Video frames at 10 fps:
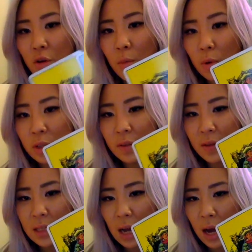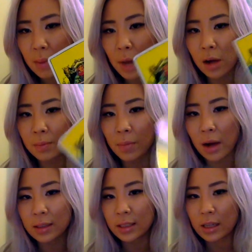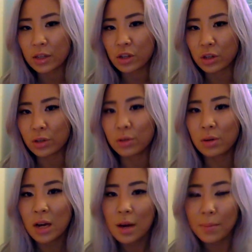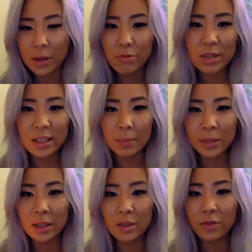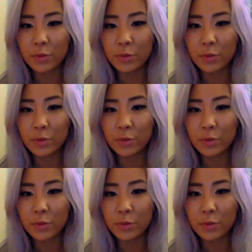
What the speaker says: know, most of the time I'll say to you, be receptive.